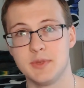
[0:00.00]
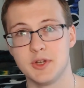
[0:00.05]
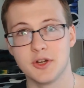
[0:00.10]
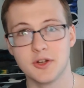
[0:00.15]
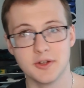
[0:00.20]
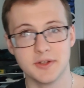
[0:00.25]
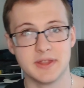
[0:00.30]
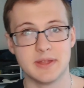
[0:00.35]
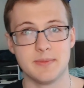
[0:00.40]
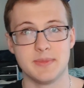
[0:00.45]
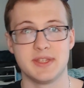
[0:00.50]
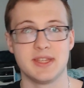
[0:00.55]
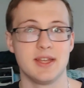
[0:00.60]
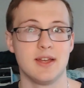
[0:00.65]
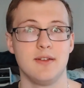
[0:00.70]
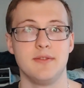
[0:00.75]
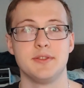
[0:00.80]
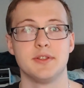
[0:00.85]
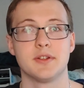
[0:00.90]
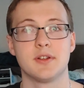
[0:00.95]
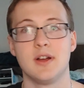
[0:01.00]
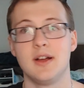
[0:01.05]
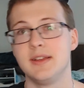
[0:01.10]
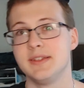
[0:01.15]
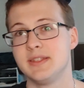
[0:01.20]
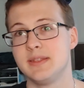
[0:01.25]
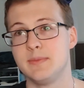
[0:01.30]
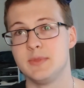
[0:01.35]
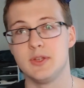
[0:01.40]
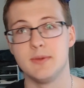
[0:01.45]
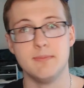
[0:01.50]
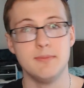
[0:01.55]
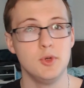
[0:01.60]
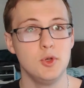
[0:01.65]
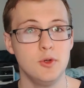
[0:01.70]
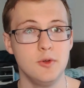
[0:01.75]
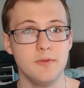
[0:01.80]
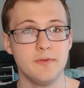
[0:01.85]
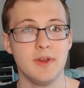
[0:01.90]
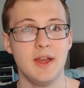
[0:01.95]
to hurt themselves or cause them to
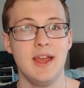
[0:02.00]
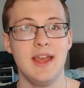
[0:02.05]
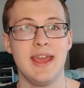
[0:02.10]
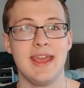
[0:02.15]
move